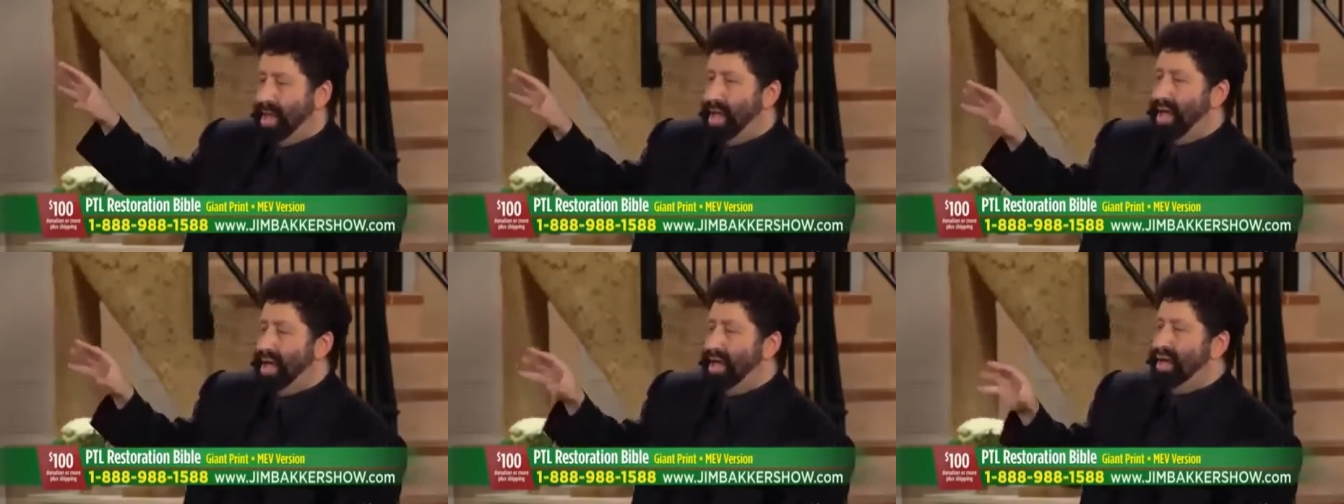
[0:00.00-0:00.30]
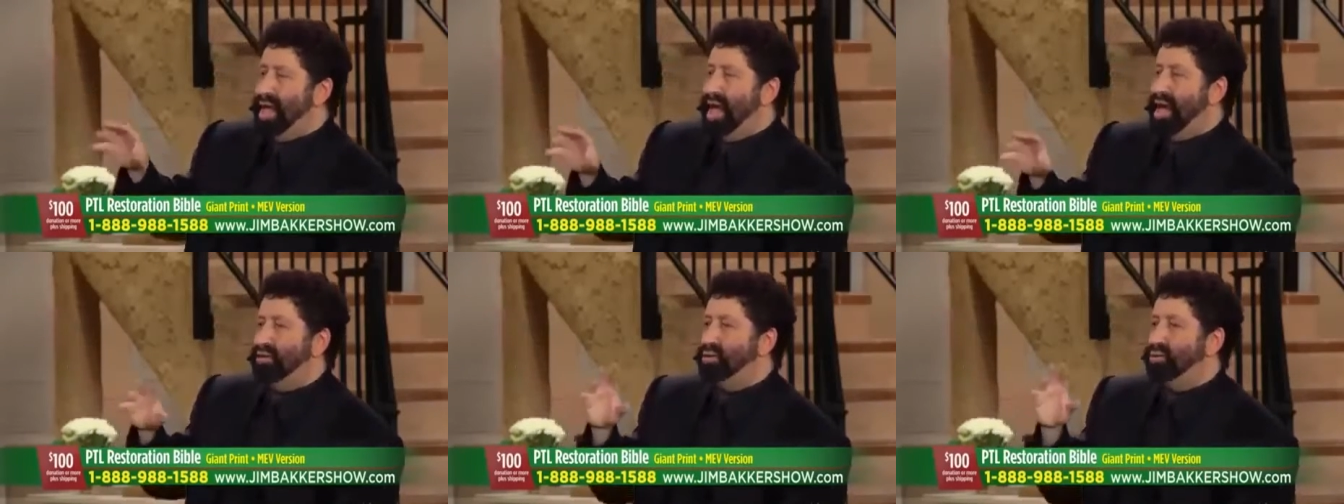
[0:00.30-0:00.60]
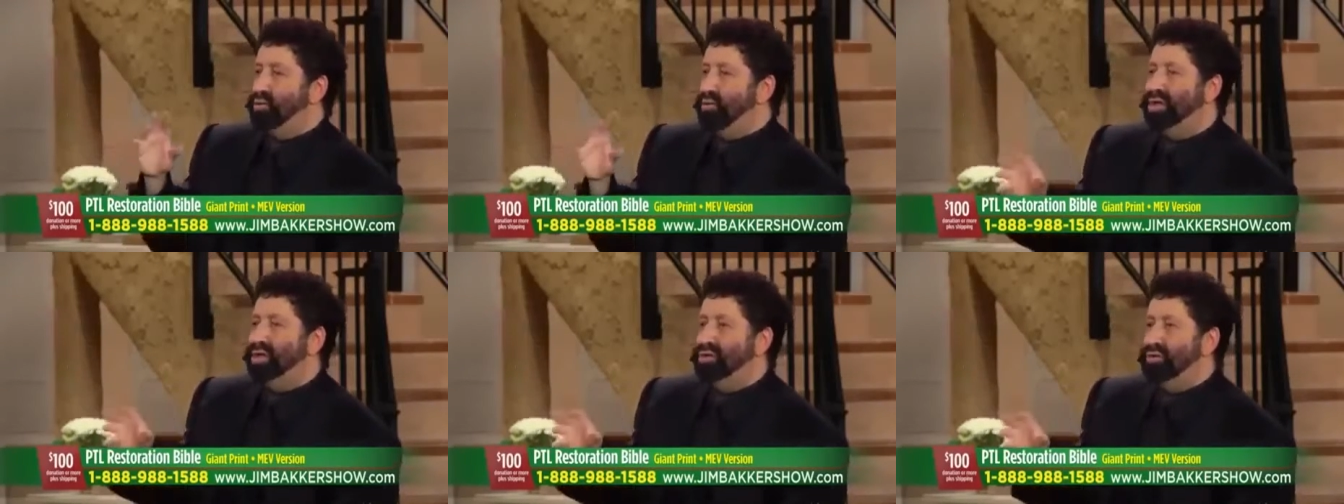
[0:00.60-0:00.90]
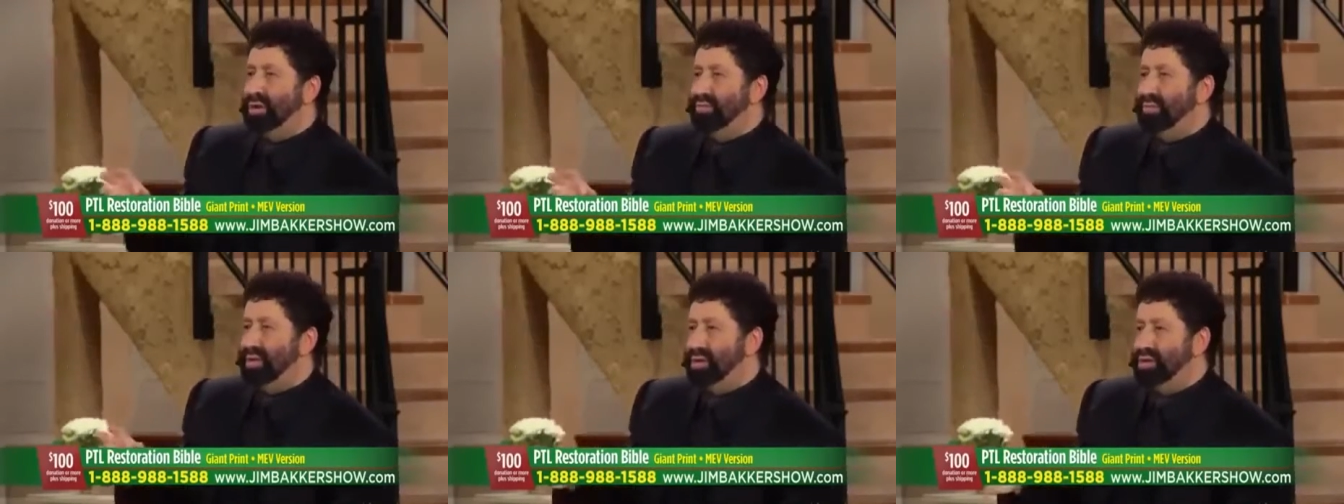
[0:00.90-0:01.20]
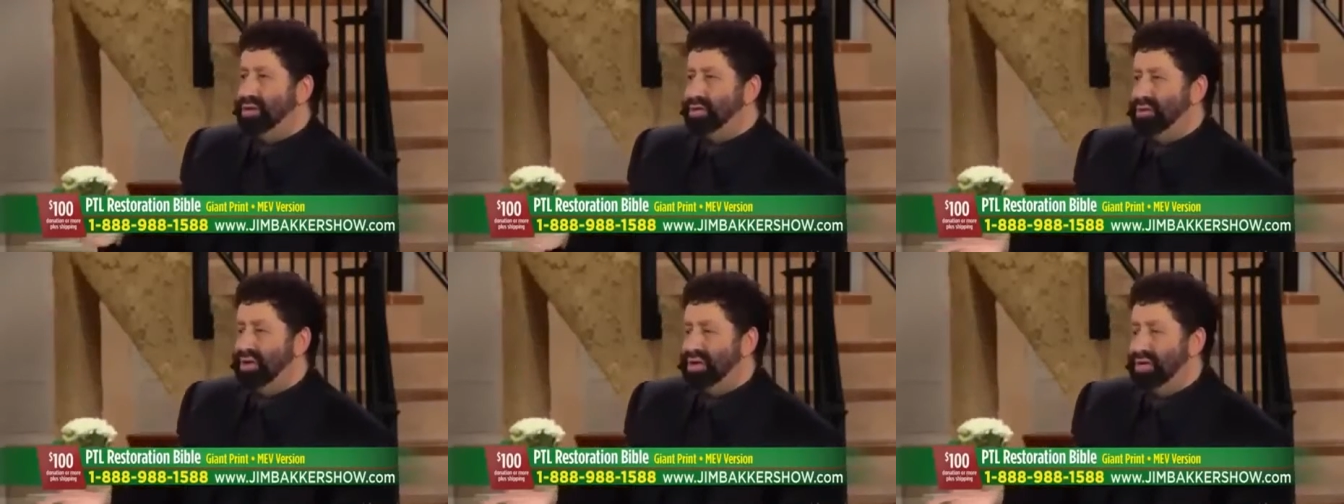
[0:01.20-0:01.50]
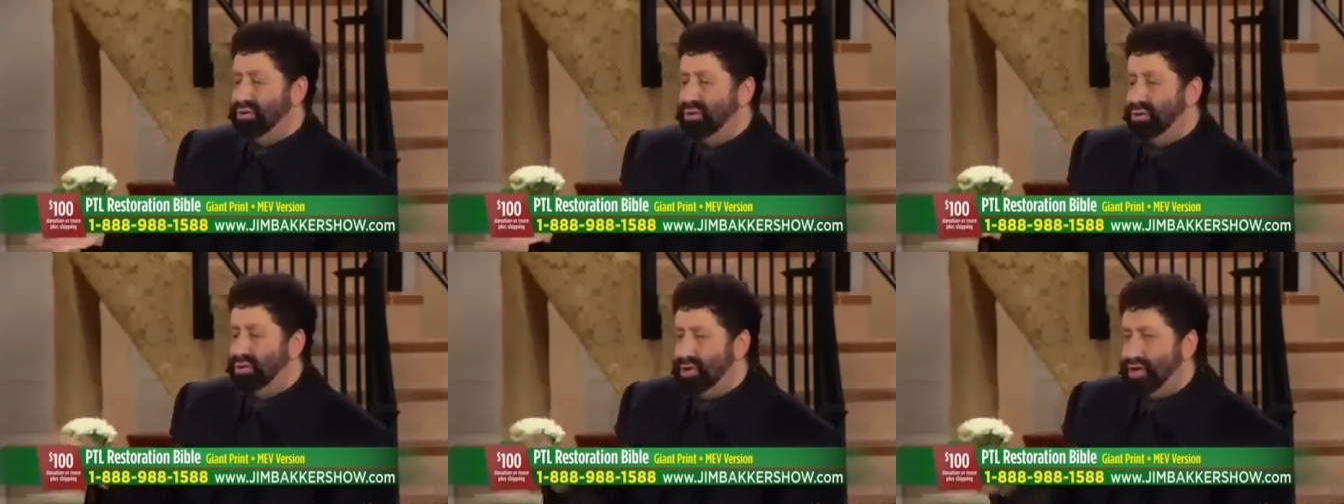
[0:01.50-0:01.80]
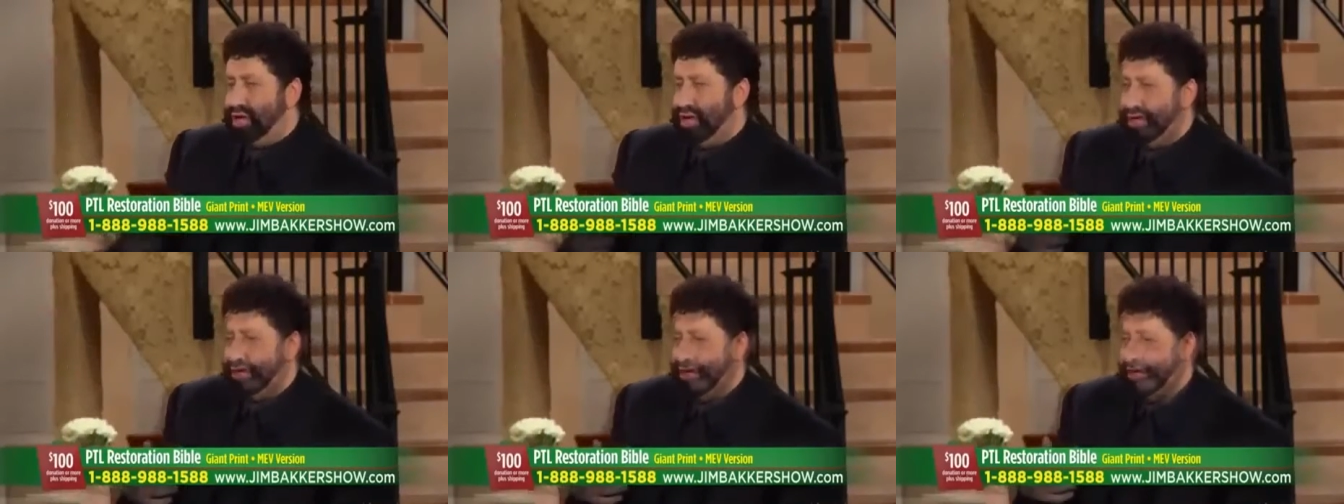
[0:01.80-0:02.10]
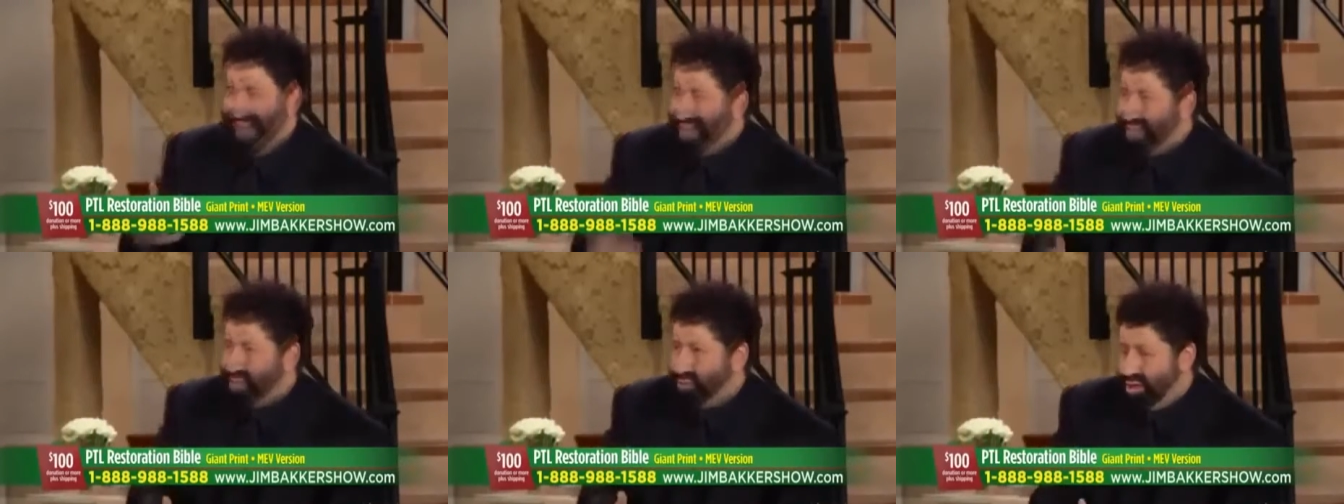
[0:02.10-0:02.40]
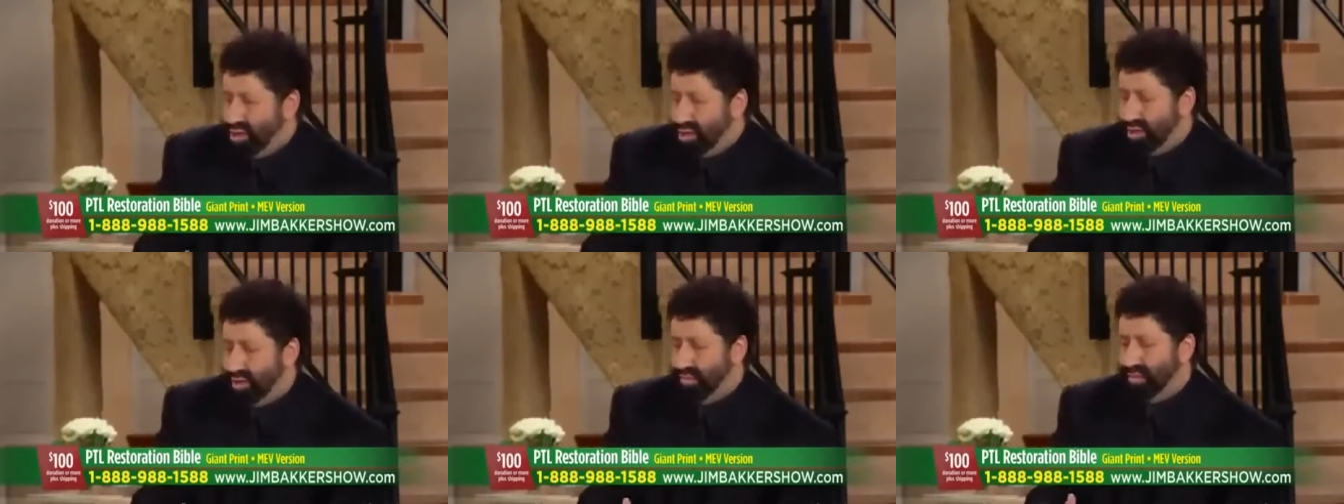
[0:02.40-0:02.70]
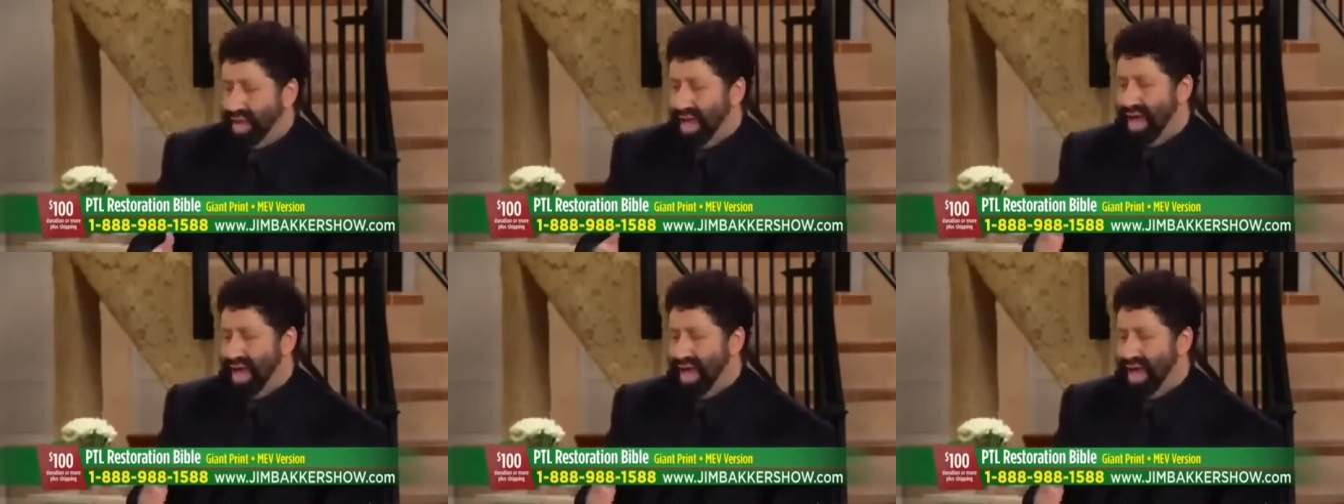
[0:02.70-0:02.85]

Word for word: Yeah. Now I was wondering, because when you look at Israel,